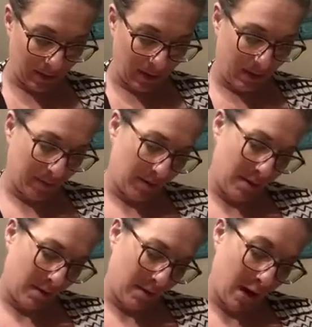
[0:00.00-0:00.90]
And they, I
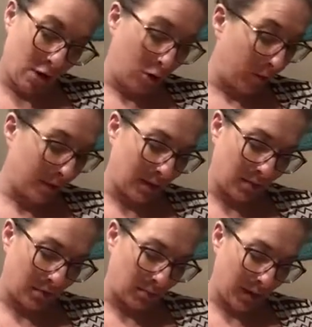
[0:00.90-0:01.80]
always have them write
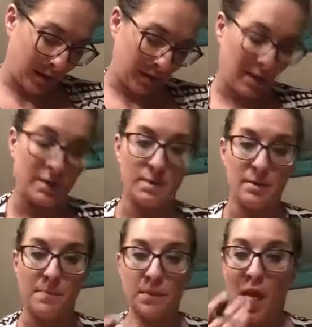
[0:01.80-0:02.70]
less.
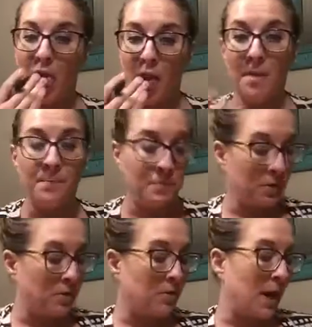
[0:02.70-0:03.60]
So that
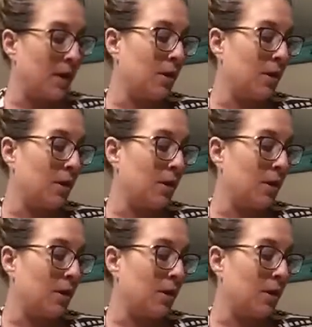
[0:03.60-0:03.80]
helps.